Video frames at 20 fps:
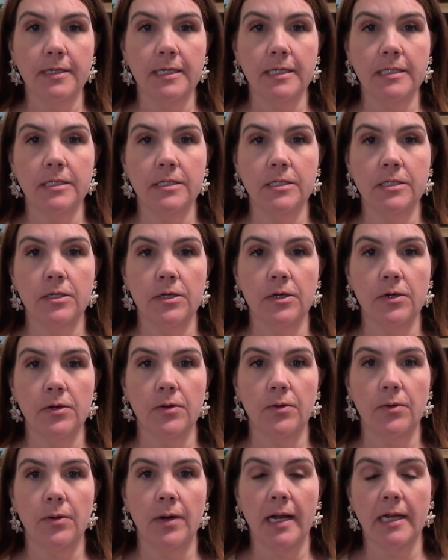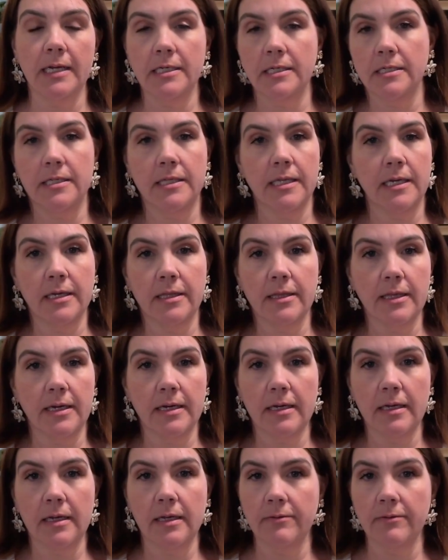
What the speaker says: And so I just think that